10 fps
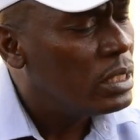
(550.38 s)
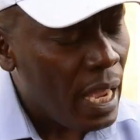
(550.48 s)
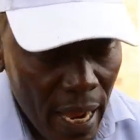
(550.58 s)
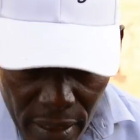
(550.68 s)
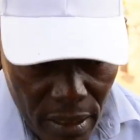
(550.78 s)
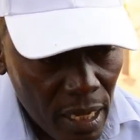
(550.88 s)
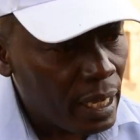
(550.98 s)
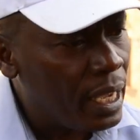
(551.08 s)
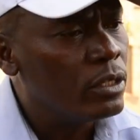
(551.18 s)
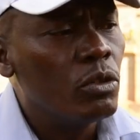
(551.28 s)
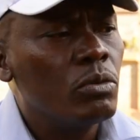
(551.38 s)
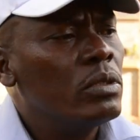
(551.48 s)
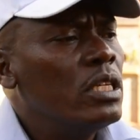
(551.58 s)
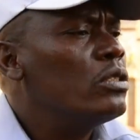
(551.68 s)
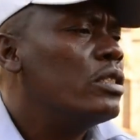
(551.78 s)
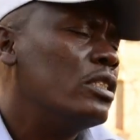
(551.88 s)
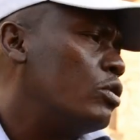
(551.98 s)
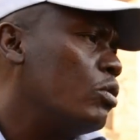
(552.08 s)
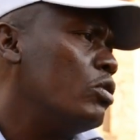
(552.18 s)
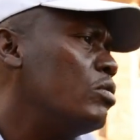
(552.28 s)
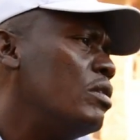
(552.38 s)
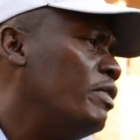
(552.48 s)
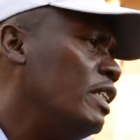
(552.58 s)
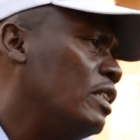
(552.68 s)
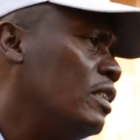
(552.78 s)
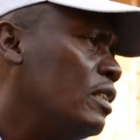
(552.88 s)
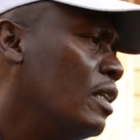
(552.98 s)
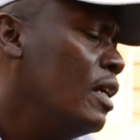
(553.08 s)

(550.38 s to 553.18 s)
Yes, they can. You need just to go to the villages.